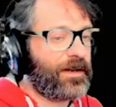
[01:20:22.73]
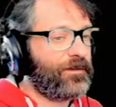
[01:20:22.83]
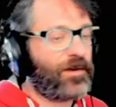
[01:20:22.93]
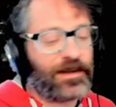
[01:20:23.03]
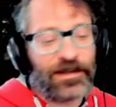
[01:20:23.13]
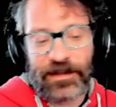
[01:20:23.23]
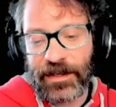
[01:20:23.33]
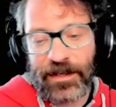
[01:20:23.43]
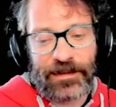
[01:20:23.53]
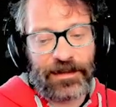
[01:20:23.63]
if I can
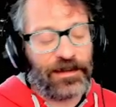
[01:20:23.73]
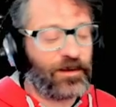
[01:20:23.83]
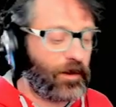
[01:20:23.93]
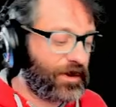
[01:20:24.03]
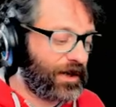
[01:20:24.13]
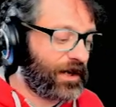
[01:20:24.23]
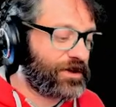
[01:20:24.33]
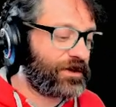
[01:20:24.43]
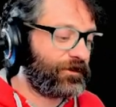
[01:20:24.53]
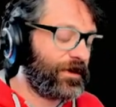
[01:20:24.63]
get in
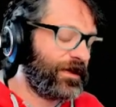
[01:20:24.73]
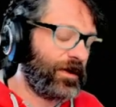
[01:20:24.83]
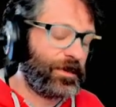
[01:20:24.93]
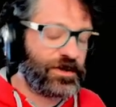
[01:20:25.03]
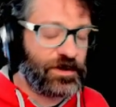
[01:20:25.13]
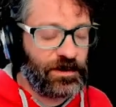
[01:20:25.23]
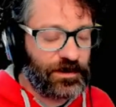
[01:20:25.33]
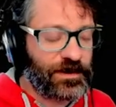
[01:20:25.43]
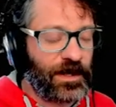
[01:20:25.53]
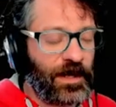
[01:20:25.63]
combination with the
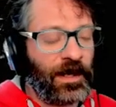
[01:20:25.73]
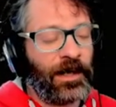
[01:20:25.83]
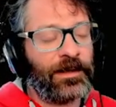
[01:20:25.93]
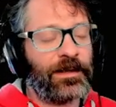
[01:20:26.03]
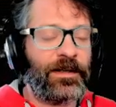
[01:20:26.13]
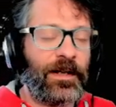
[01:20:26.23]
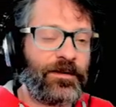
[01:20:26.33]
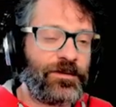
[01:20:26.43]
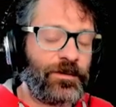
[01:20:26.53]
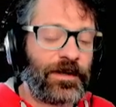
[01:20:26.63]
Opportunist card
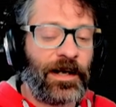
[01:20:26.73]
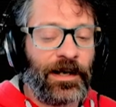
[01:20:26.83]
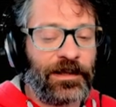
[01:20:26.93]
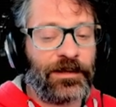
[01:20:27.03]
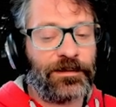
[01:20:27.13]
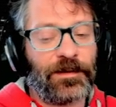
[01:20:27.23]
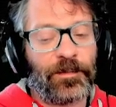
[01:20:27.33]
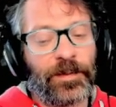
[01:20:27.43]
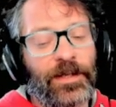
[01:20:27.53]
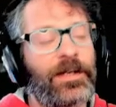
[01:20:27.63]
next to a Guardian that's
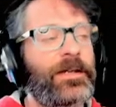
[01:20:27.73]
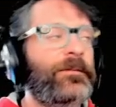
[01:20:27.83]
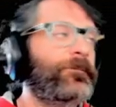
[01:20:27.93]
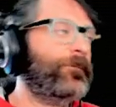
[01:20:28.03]
playing